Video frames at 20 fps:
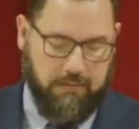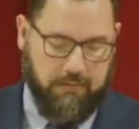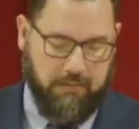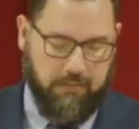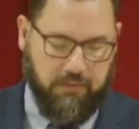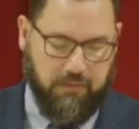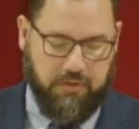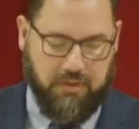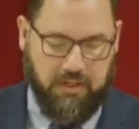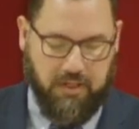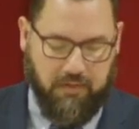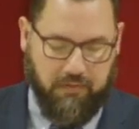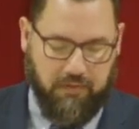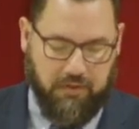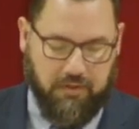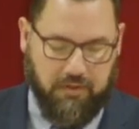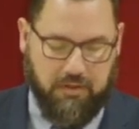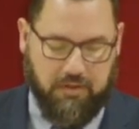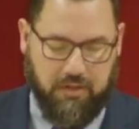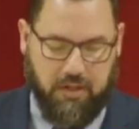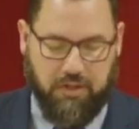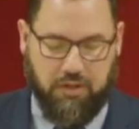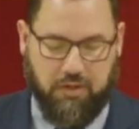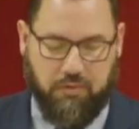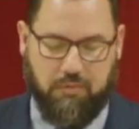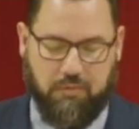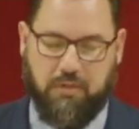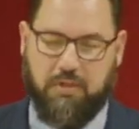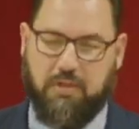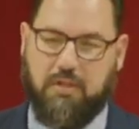Verse 11 Such
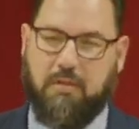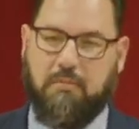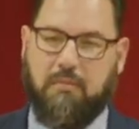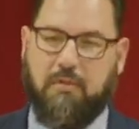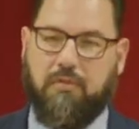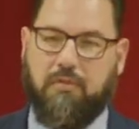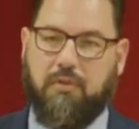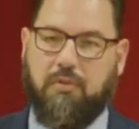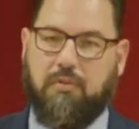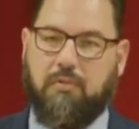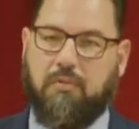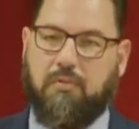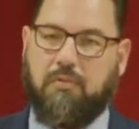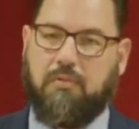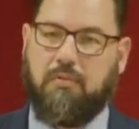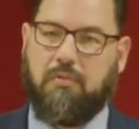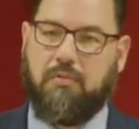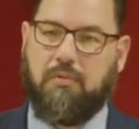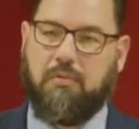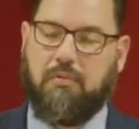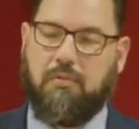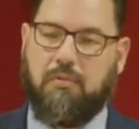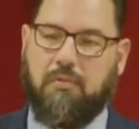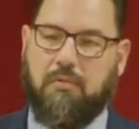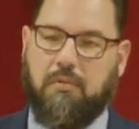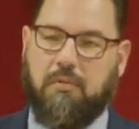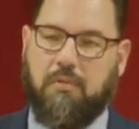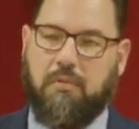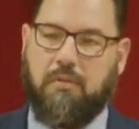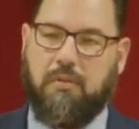were some of you.
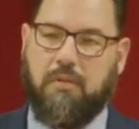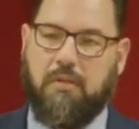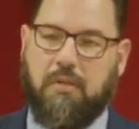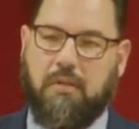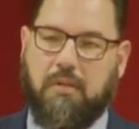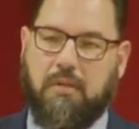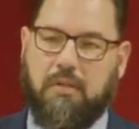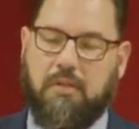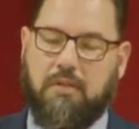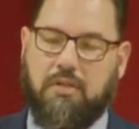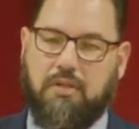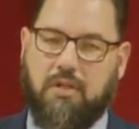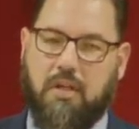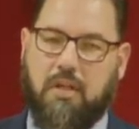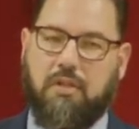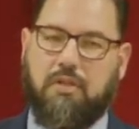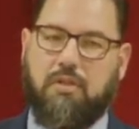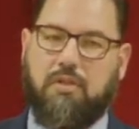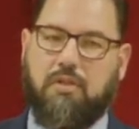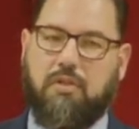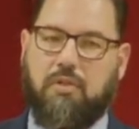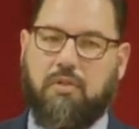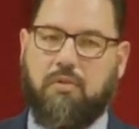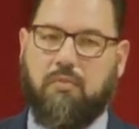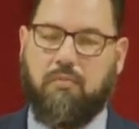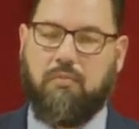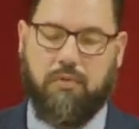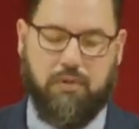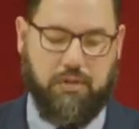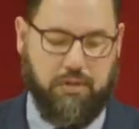Such
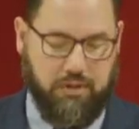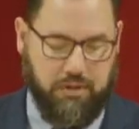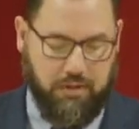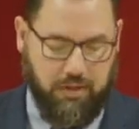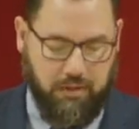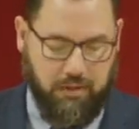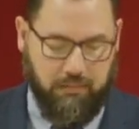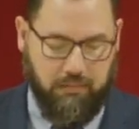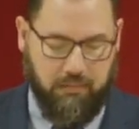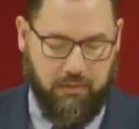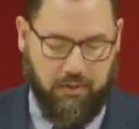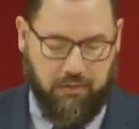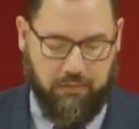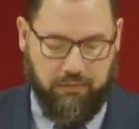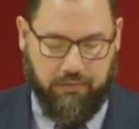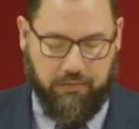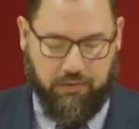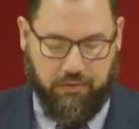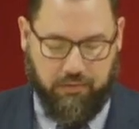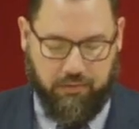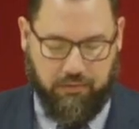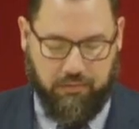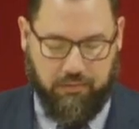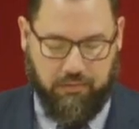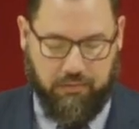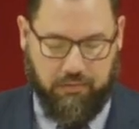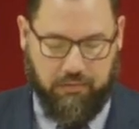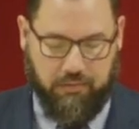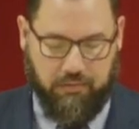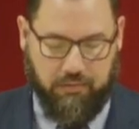were some of you.
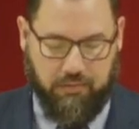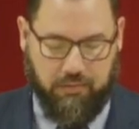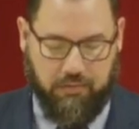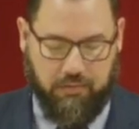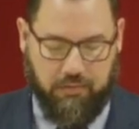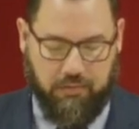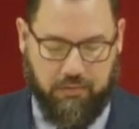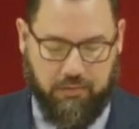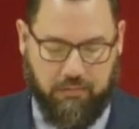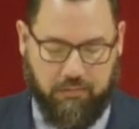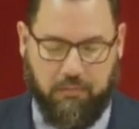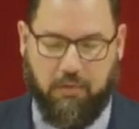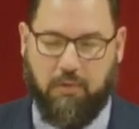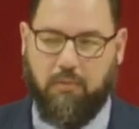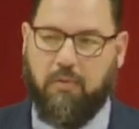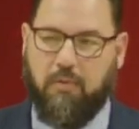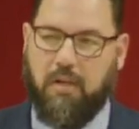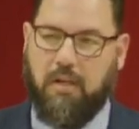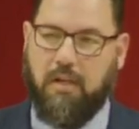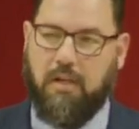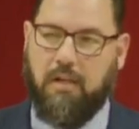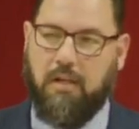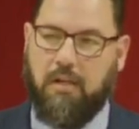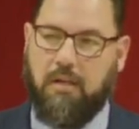But what?